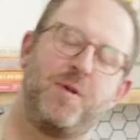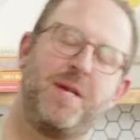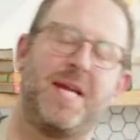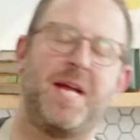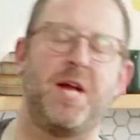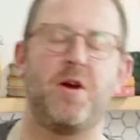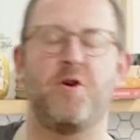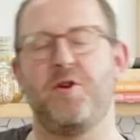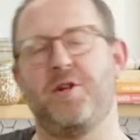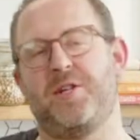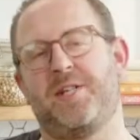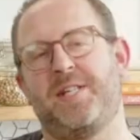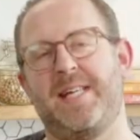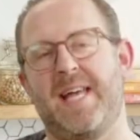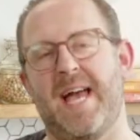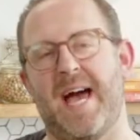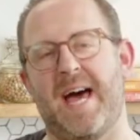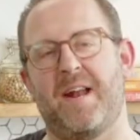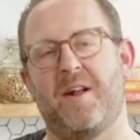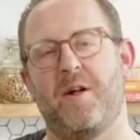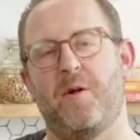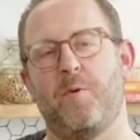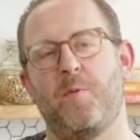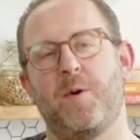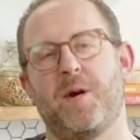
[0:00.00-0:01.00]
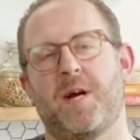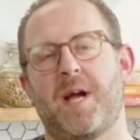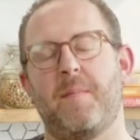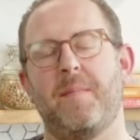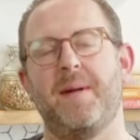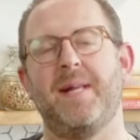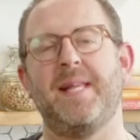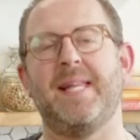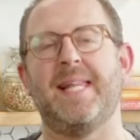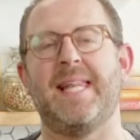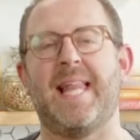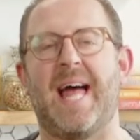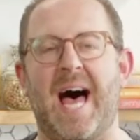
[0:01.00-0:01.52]
here in Seattle. We're
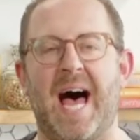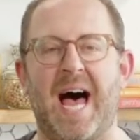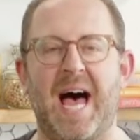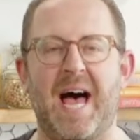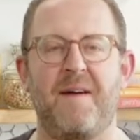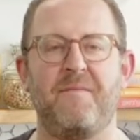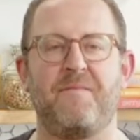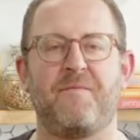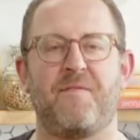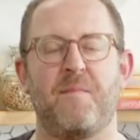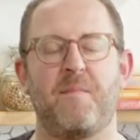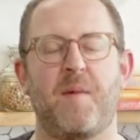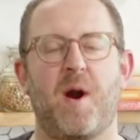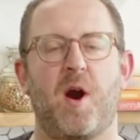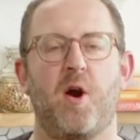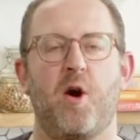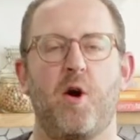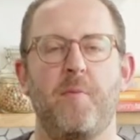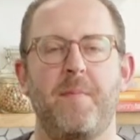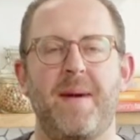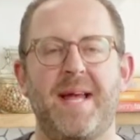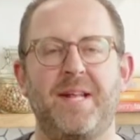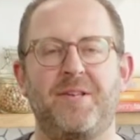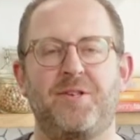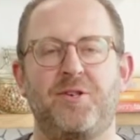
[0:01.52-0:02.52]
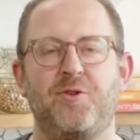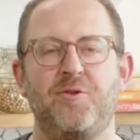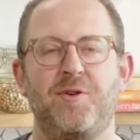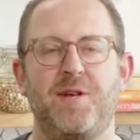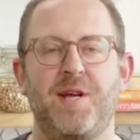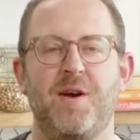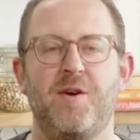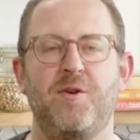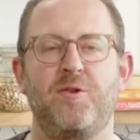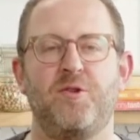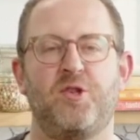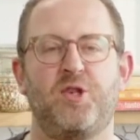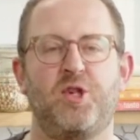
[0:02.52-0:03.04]
coming live from our homemade
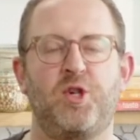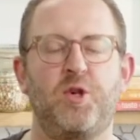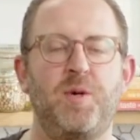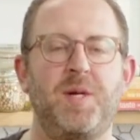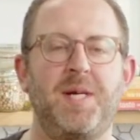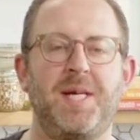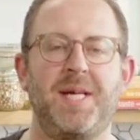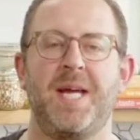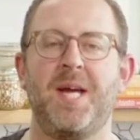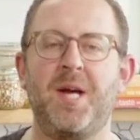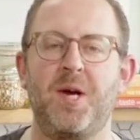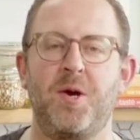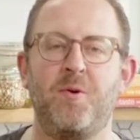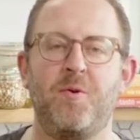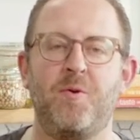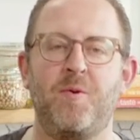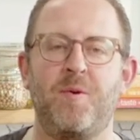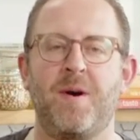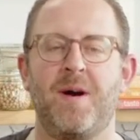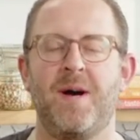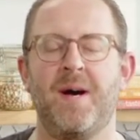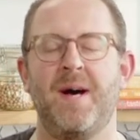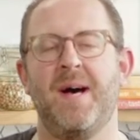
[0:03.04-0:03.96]
studios to you.